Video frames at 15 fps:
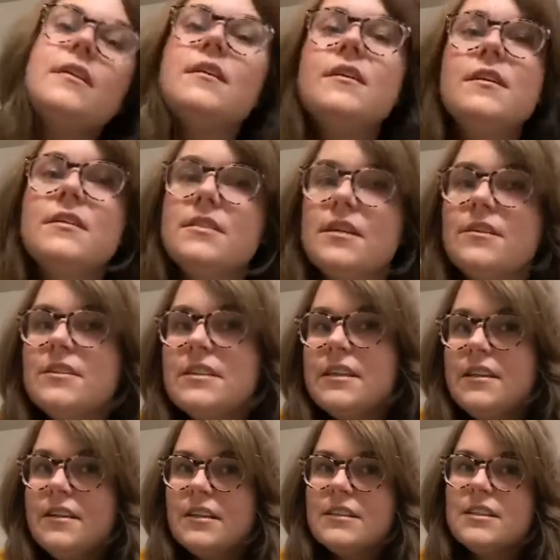So see,
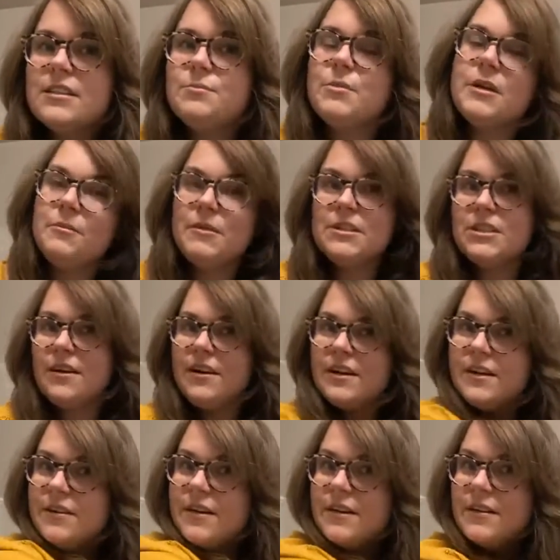this is pretty much how I do
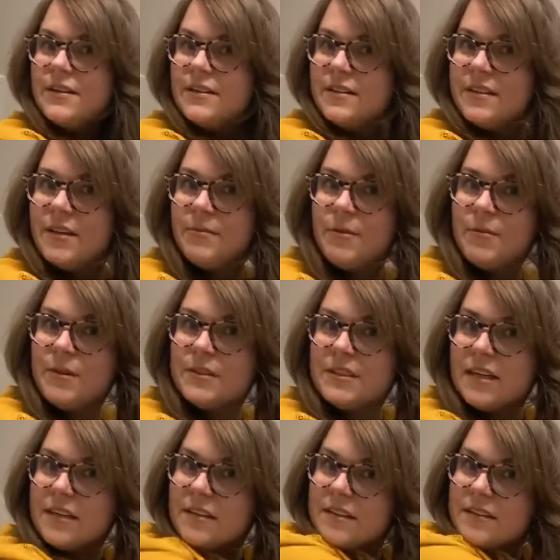it. Almost done.